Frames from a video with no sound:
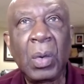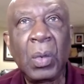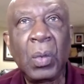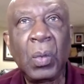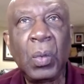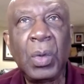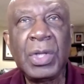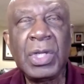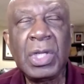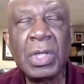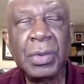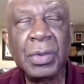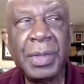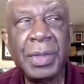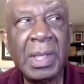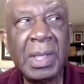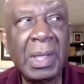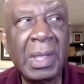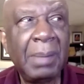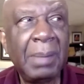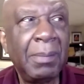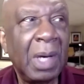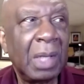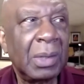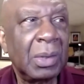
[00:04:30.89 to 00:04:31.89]
When you're in
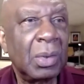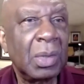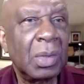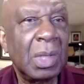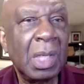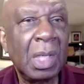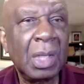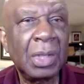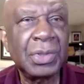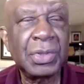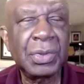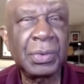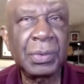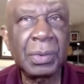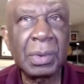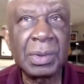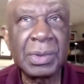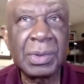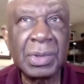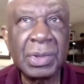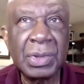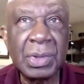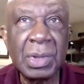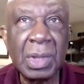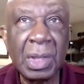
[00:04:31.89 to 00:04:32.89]
a monocultural
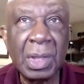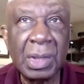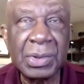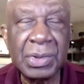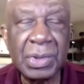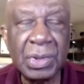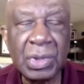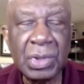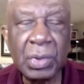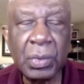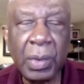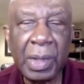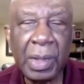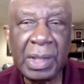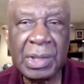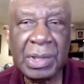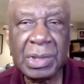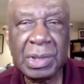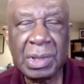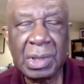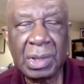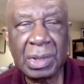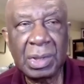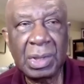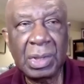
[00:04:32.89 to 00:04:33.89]

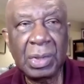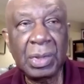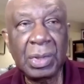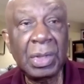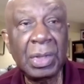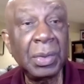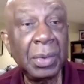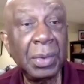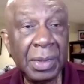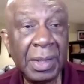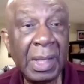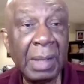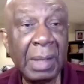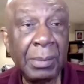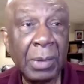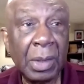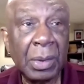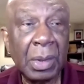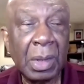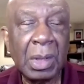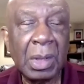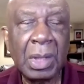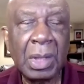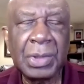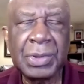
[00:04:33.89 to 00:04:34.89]
situation, you think
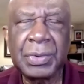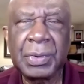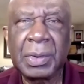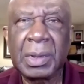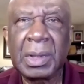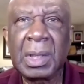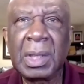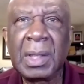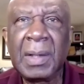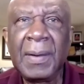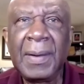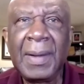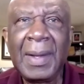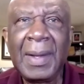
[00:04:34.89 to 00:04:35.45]
monoculturally,